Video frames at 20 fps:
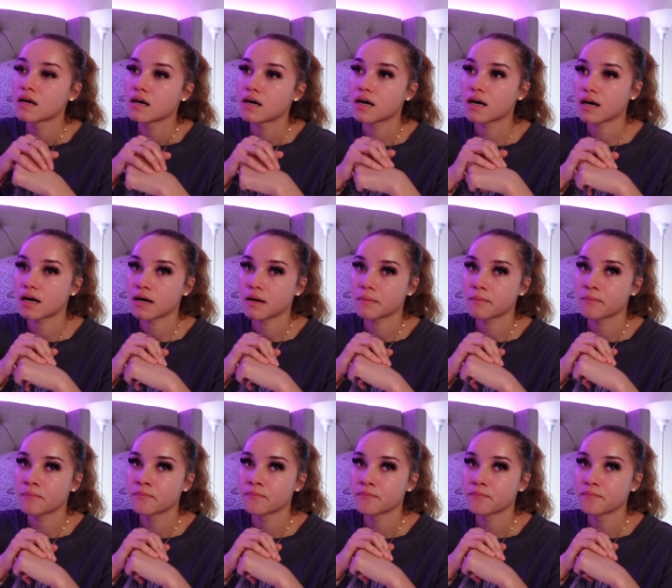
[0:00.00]

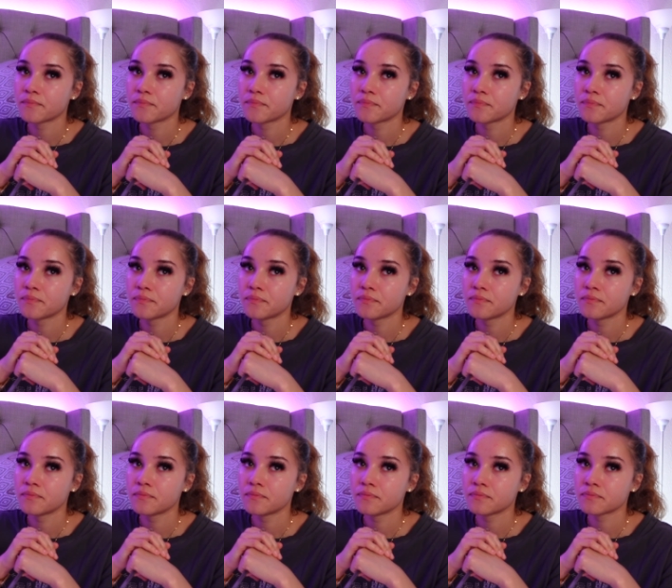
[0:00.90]

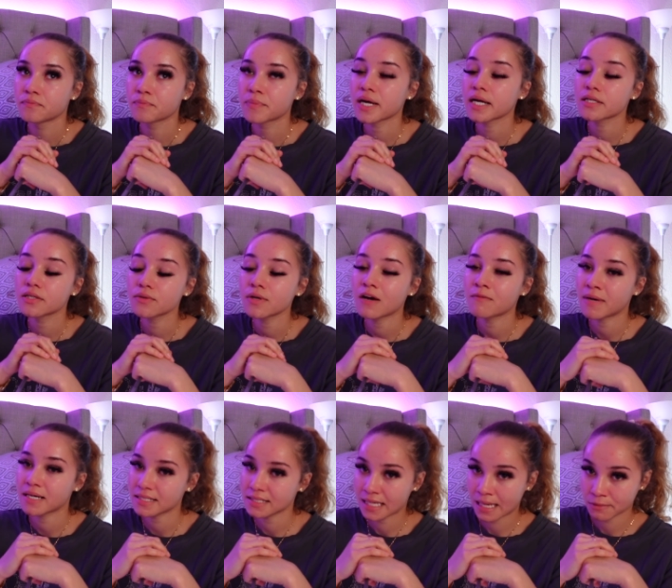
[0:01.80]
But I do have
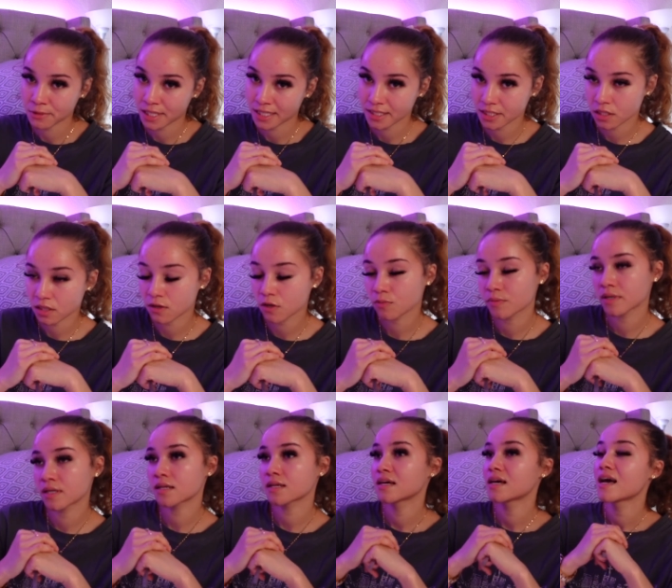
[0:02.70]
my Snapchat still
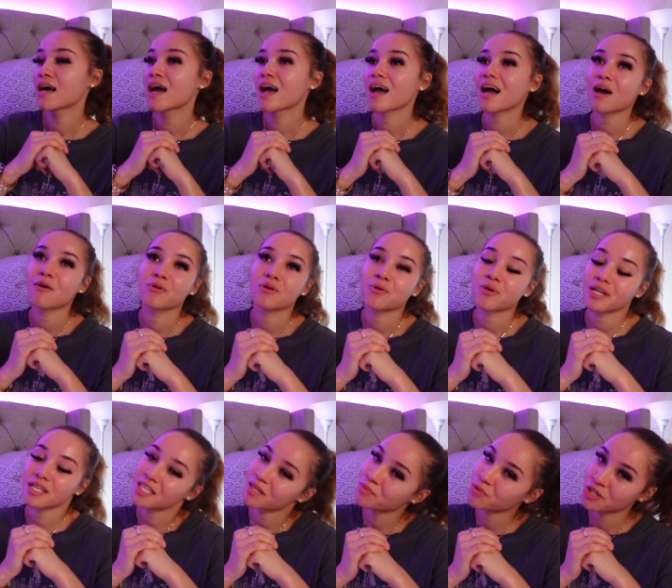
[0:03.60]
open. I would
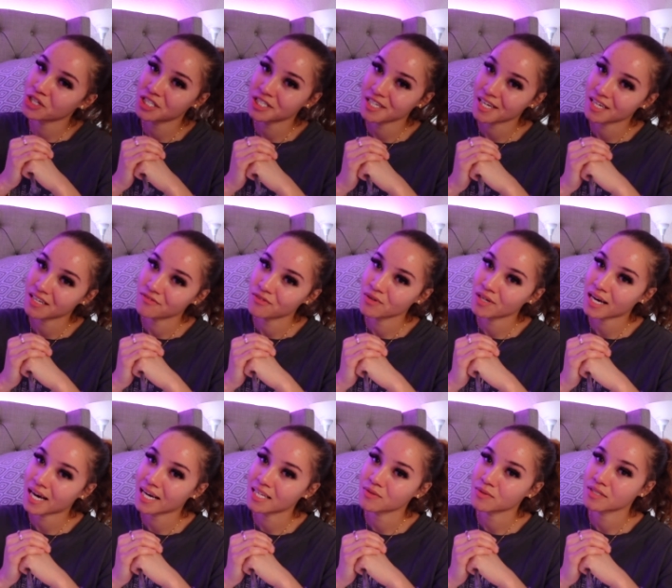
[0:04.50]
greatly appreciate if you
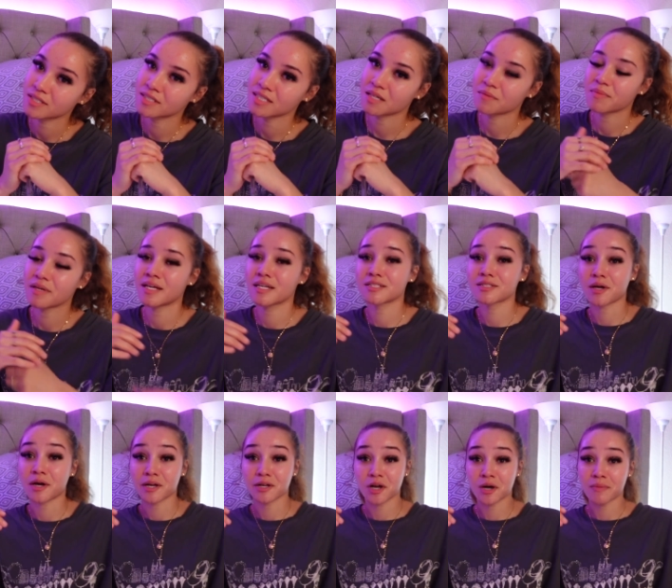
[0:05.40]
guys would send me,
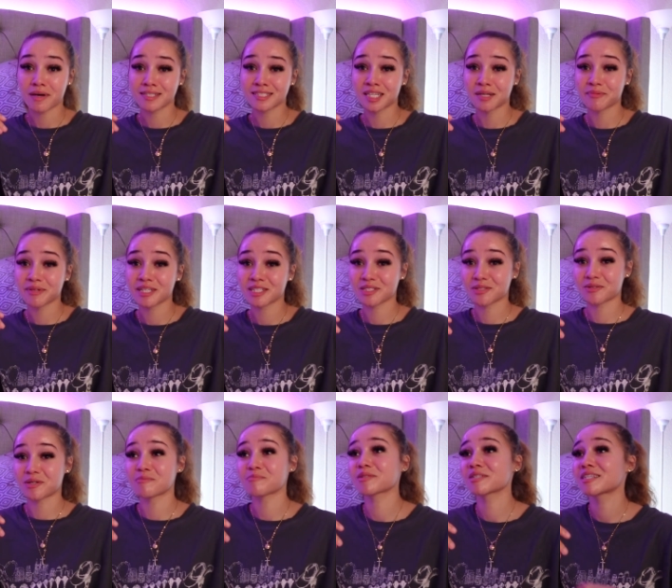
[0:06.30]
sorry y'all, my stomach is
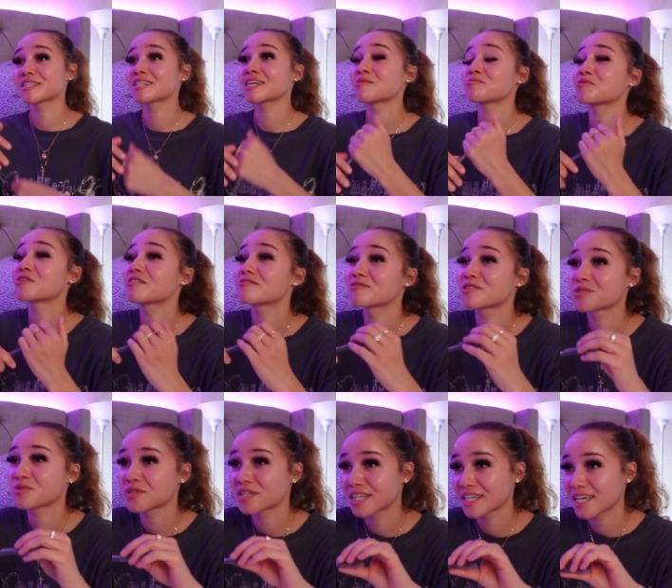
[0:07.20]
grumbling. I'm waiting for
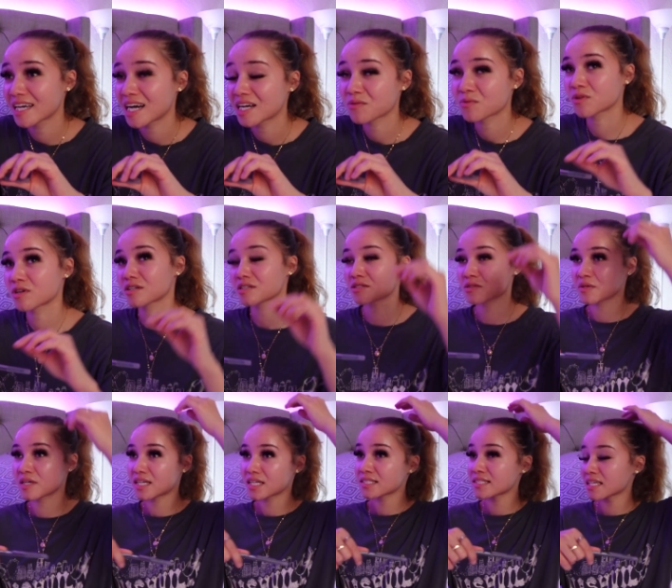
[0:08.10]
Jordan to get out of work so
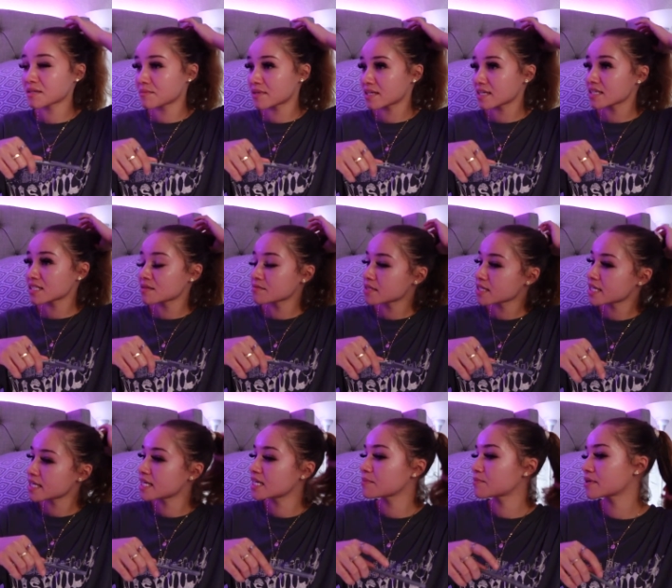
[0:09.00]
he can take me to get something
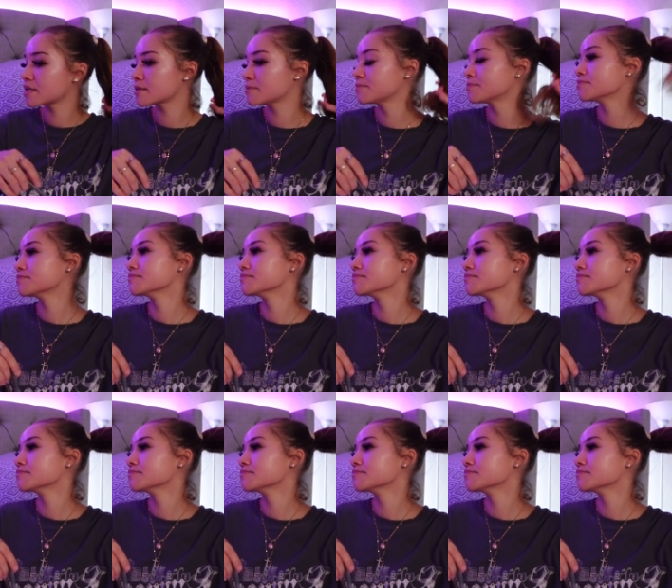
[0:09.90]
to eat, but